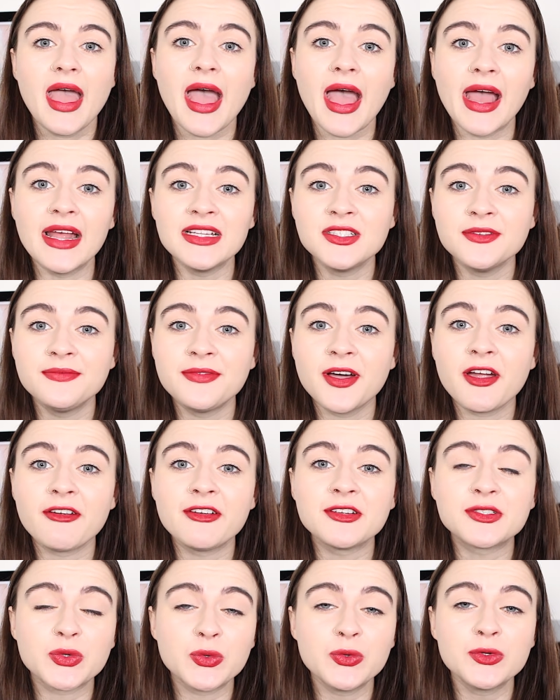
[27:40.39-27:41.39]

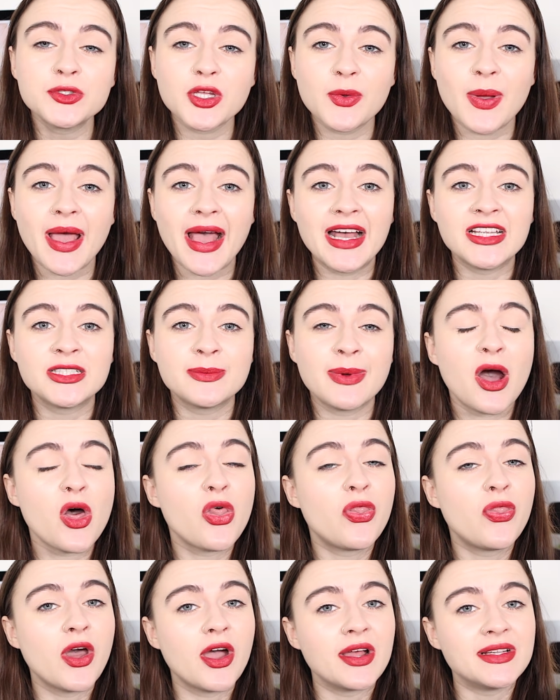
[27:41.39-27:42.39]
Hantavirus also has
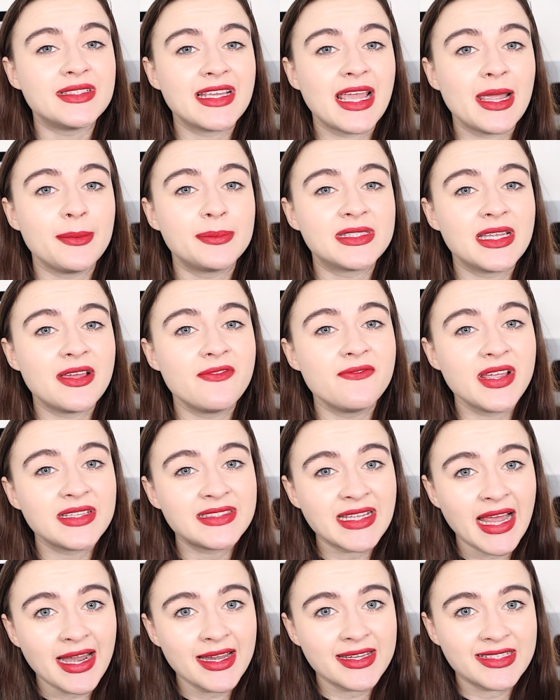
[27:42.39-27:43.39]
about a 38%
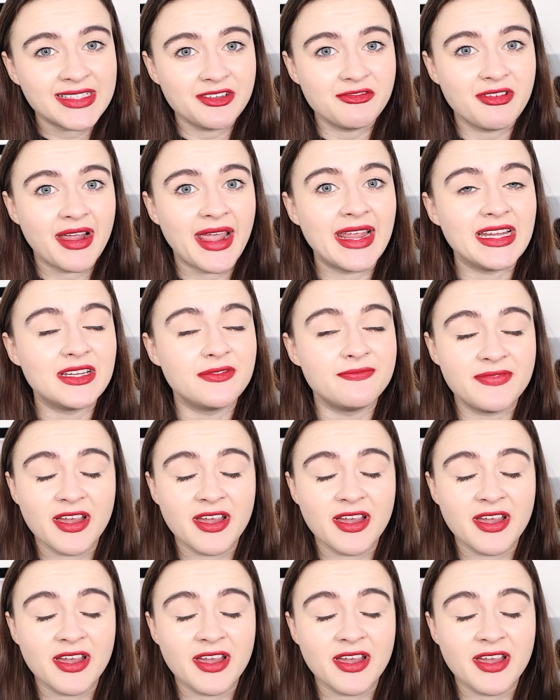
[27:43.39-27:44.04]
fatality rate,